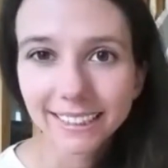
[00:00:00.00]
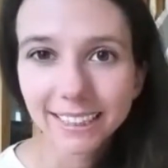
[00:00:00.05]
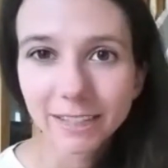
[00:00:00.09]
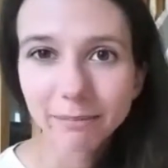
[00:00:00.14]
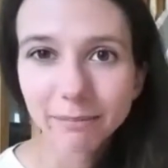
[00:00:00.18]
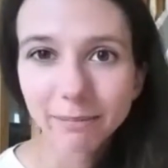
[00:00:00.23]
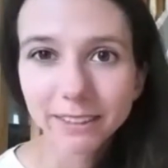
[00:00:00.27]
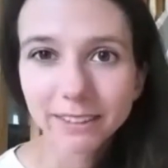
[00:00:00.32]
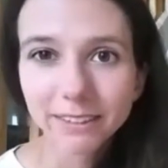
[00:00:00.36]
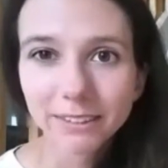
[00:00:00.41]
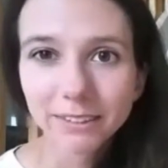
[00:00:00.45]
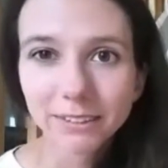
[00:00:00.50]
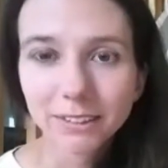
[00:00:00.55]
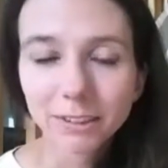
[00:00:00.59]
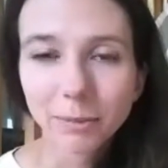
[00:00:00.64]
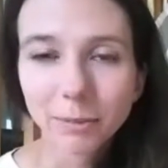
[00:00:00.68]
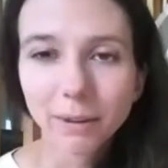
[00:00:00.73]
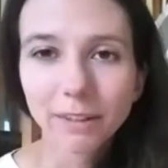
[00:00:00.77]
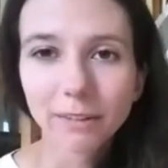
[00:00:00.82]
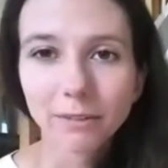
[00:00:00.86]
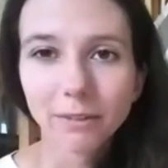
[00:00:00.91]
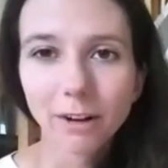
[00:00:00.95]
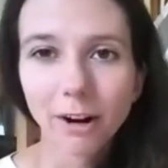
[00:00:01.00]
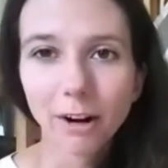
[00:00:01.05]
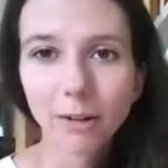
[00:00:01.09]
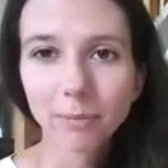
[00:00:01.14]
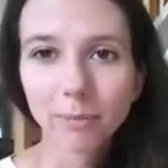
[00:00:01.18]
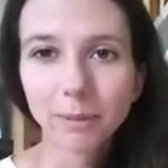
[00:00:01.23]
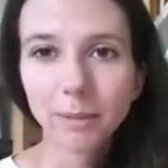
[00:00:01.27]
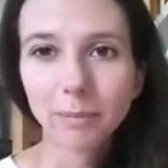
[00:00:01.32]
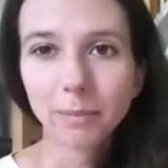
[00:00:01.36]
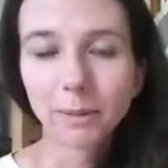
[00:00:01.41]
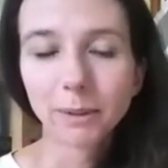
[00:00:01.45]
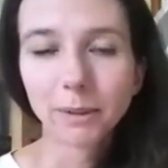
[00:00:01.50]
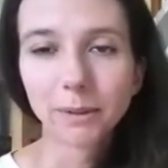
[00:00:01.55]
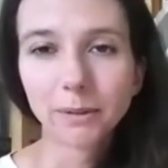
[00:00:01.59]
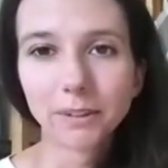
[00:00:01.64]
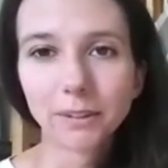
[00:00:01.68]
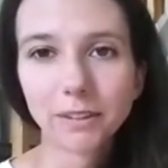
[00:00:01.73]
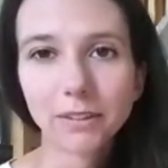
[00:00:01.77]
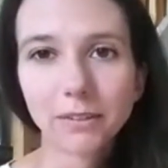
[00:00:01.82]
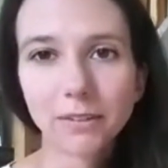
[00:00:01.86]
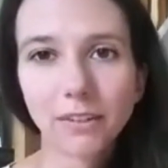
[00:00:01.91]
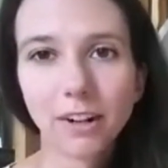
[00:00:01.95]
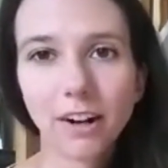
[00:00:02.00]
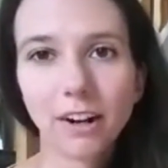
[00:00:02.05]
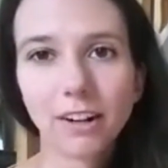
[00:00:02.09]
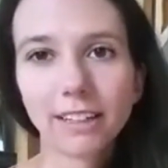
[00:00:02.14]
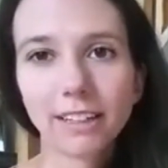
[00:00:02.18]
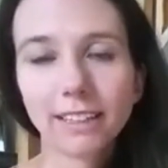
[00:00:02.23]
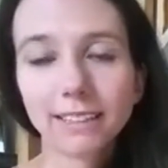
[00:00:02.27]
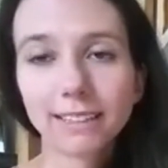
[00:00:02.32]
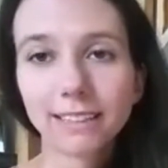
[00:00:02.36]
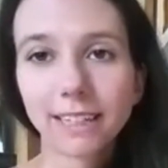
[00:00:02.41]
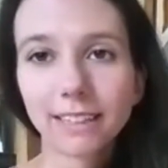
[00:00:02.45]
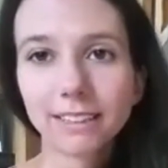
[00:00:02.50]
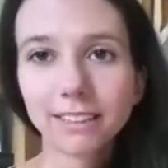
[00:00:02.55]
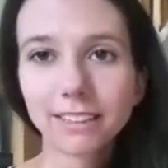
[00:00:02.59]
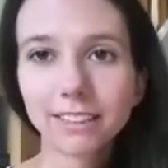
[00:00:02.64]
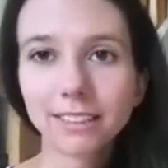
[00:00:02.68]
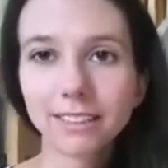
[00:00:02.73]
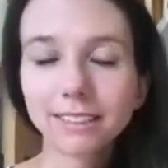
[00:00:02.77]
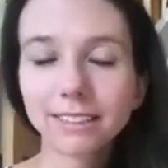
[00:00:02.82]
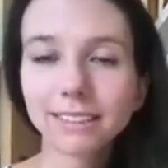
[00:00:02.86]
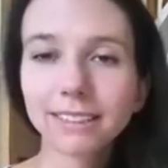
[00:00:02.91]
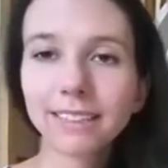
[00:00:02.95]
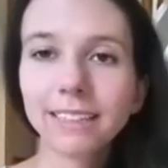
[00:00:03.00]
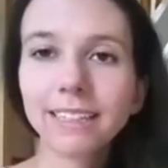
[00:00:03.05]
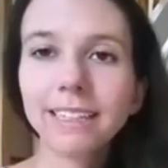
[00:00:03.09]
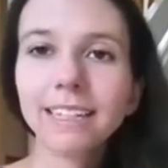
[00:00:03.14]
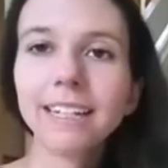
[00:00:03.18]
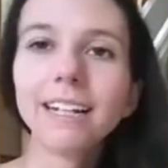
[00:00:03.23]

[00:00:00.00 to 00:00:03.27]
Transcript: get misused by the wrong people with the wrong intentions.